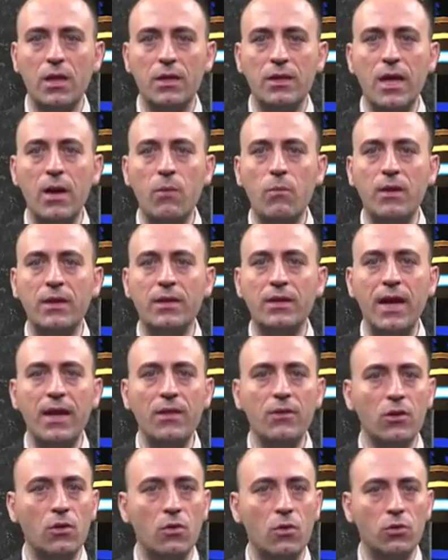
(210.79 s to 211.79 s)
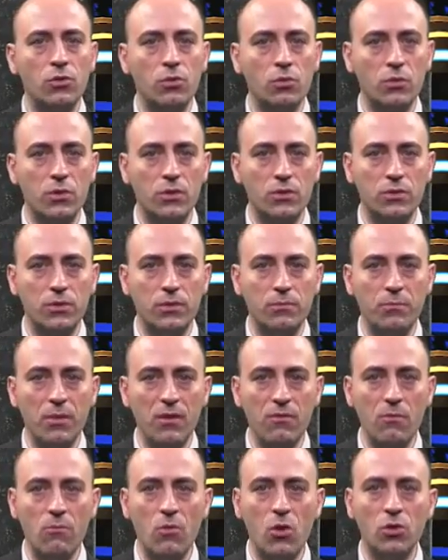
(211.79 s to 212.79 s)
they will neither go towards the
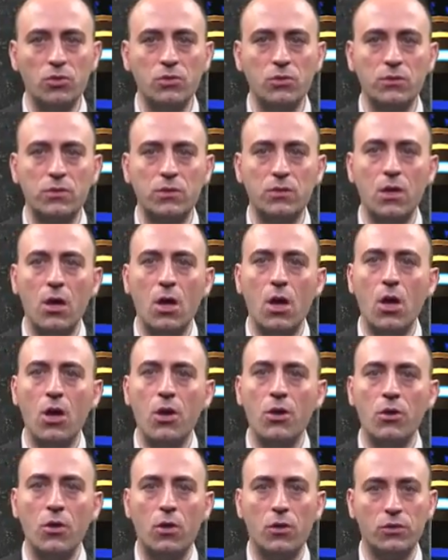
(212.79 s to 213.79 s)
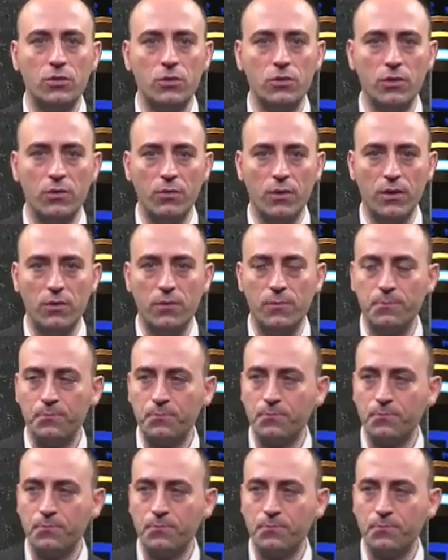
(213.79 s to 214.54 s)
PV modules nor to the grid.